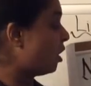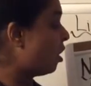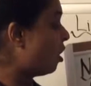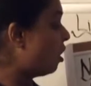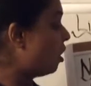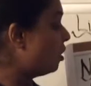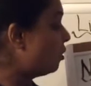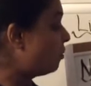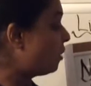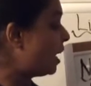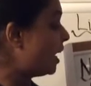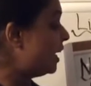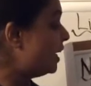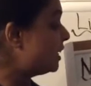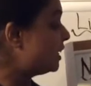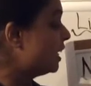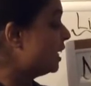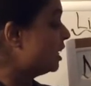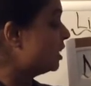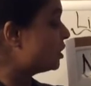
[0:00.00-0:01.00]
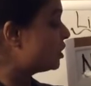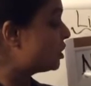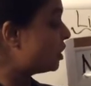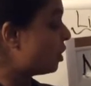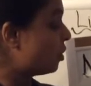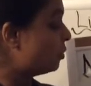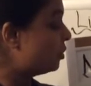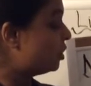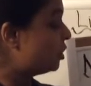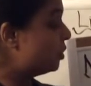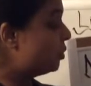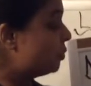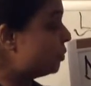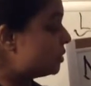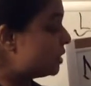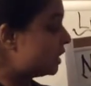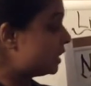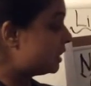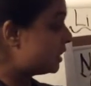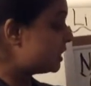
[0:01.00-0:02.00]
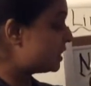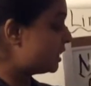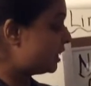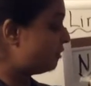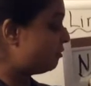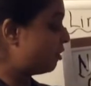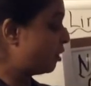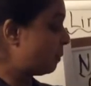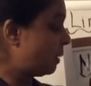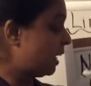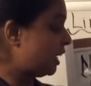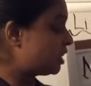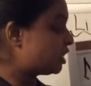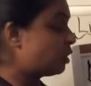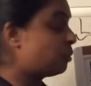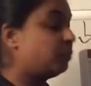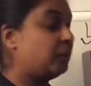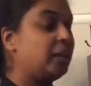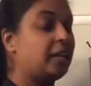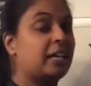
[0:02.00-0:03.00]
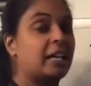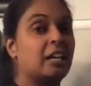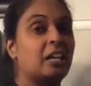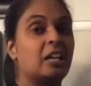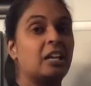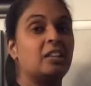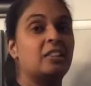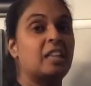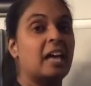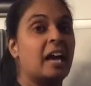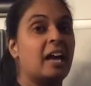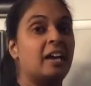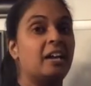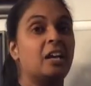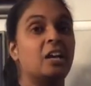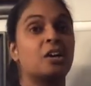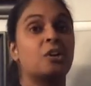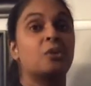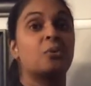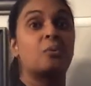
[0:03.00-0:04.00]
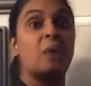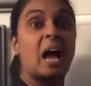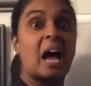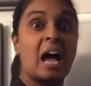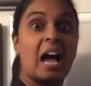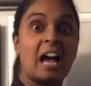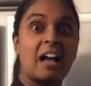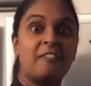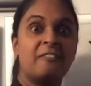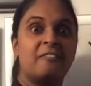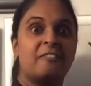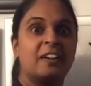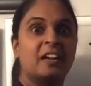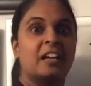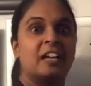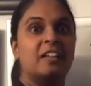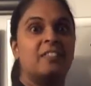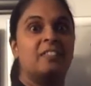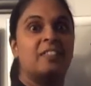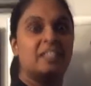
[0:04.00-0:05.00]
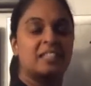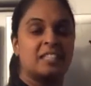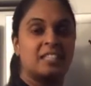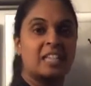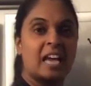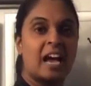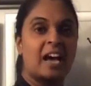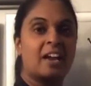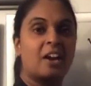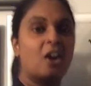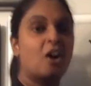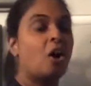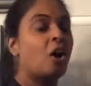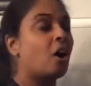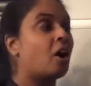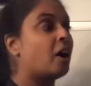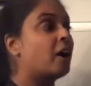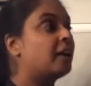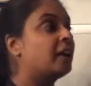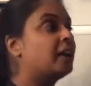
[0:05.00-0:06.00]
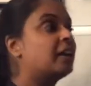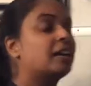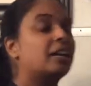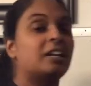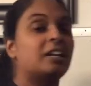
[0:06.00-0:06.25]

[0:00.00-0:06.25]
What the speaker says: All right. So using this information, we can then graph this data on